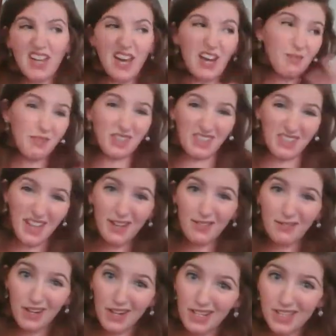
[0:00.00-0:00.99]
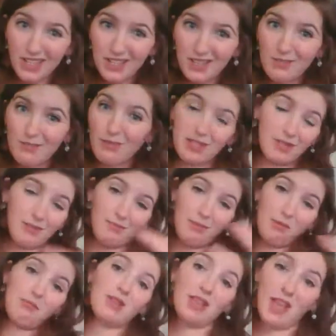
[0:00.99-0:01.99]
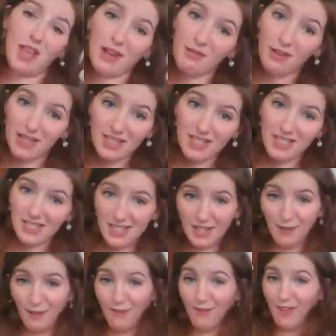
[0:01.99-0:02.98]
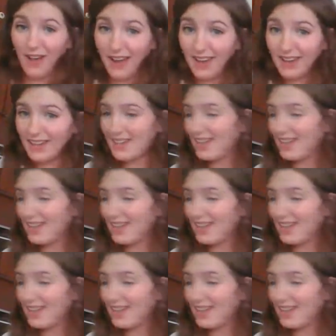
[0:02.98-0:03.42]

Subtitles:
I don't really like raisins, but some people like raisins. That's fine.